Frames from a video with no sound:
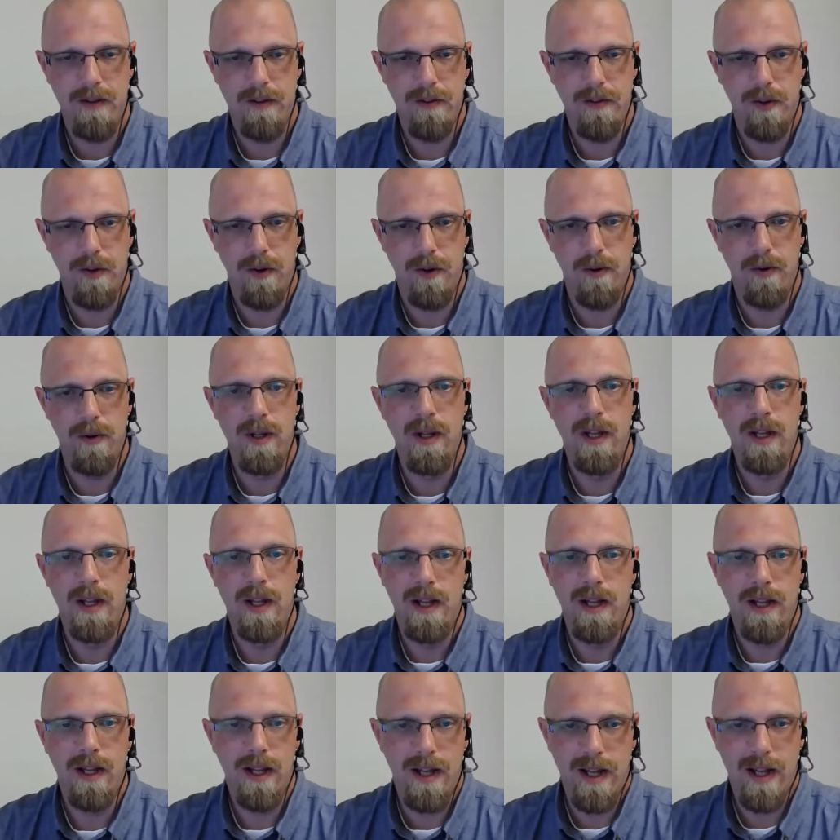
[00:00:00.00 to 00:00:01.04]
So,
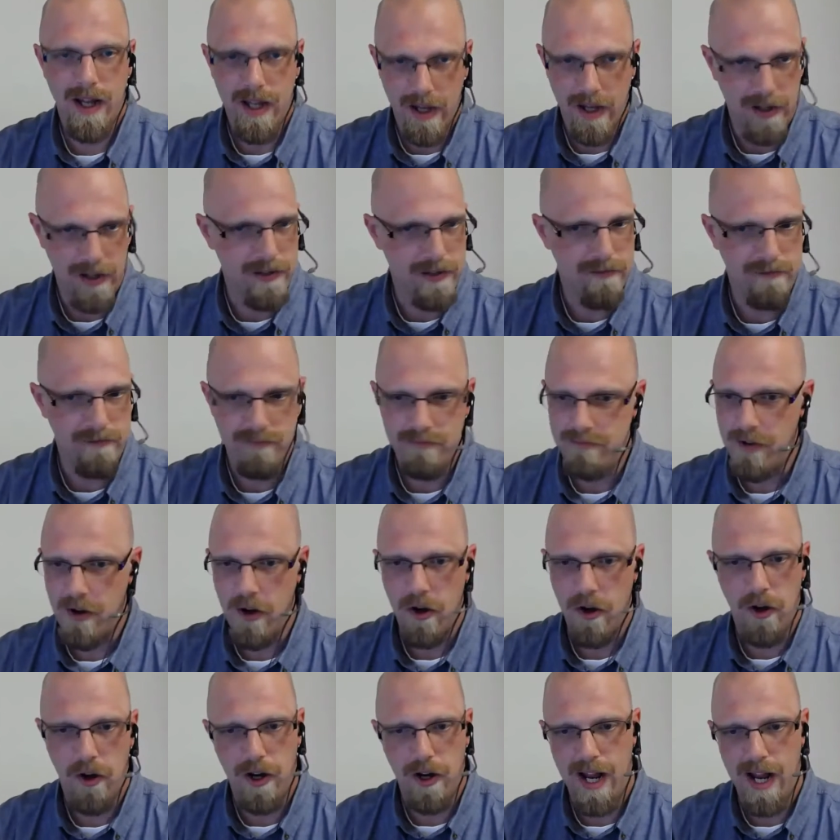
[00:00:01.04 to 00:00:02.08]
and
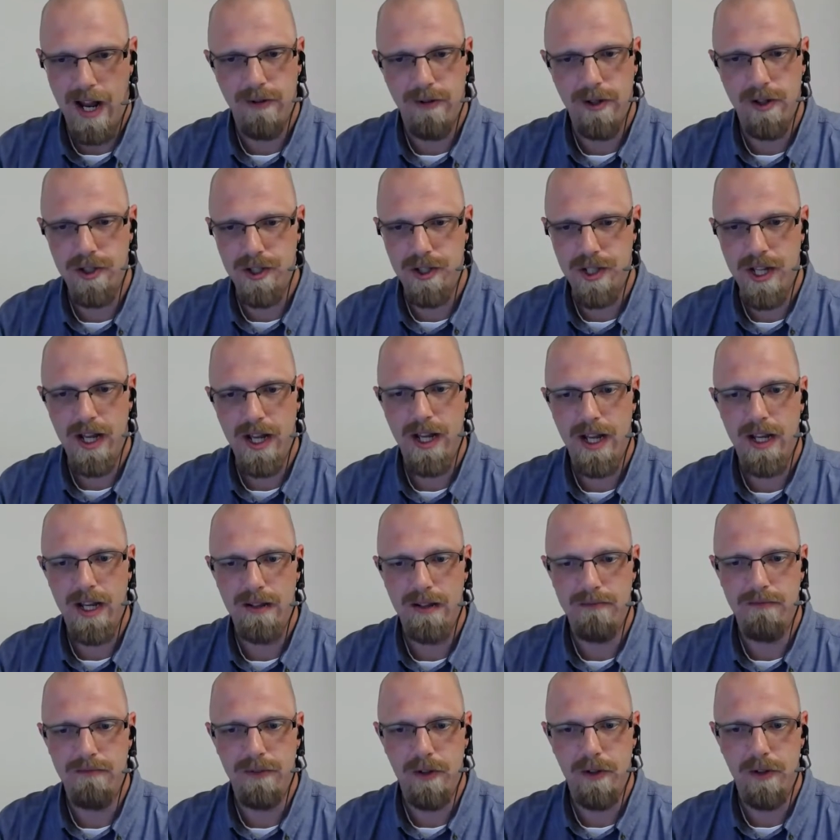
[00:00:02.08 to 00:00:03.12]
on an average day,
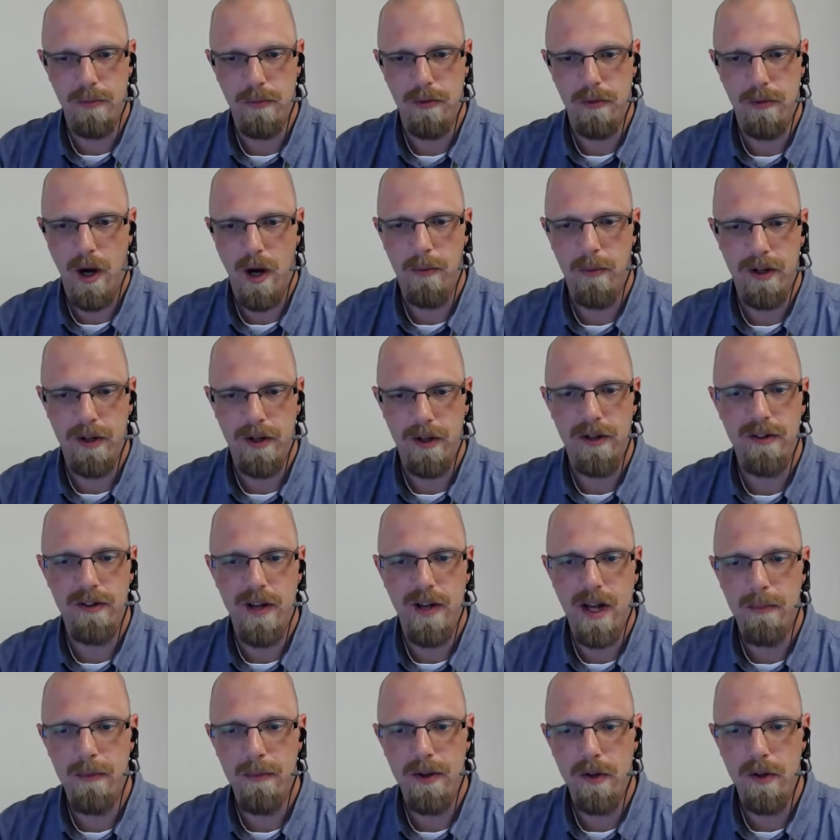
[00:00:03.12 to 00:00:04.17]
you're probably going to
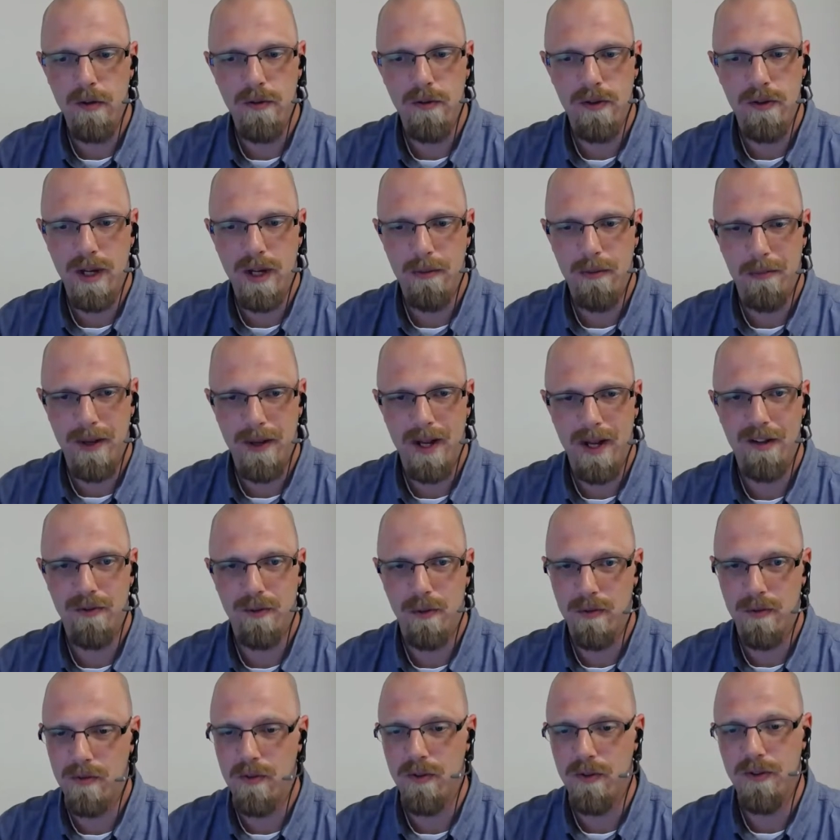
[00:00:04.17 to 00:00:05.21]
type a username and
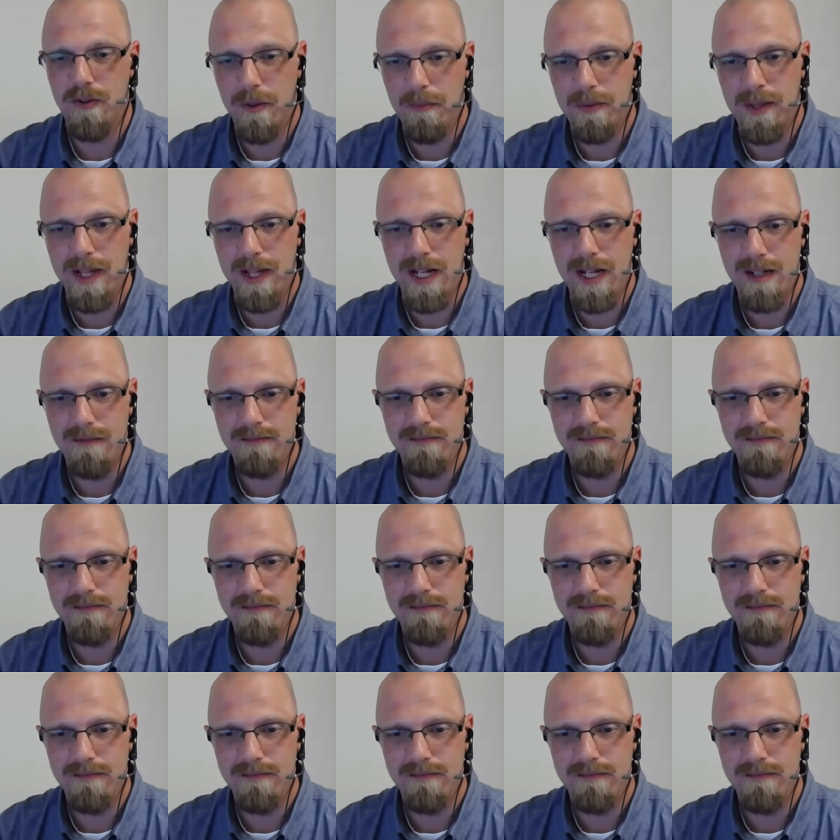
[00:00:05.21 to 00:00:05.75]
password for something.